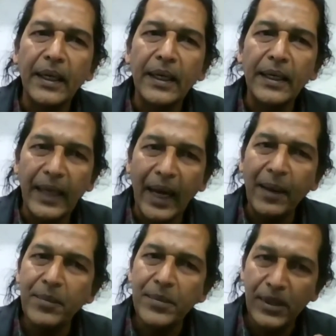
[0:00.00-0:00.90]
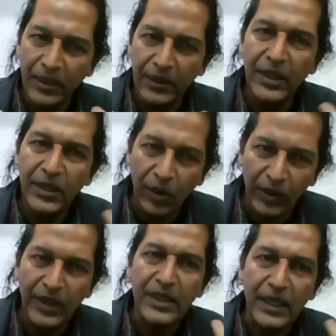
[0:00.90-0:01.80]
Yams, all
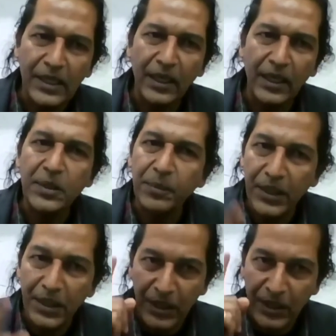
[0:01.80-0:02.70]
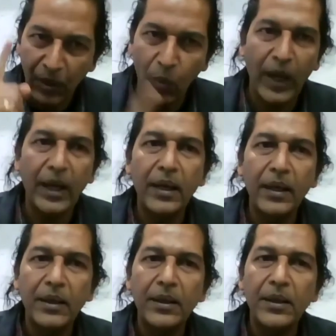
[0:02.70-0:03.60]
these 600 species are one
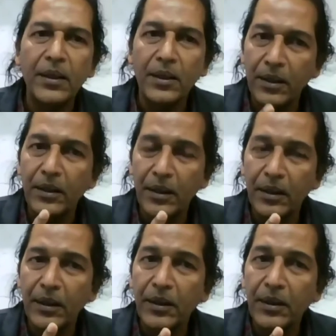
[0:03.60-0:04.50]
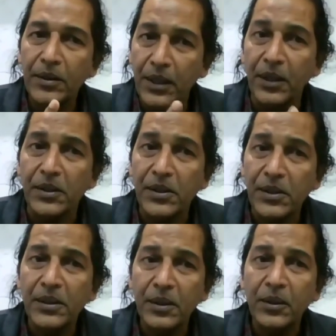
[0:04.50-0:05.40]
genus.
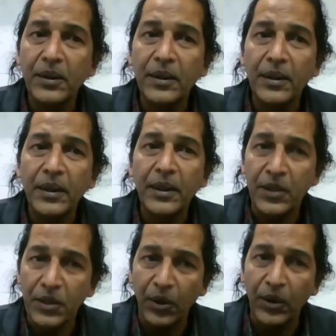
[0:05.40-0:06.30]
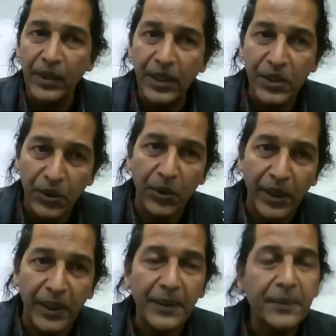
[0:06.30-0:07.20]
It's called Dioscorea.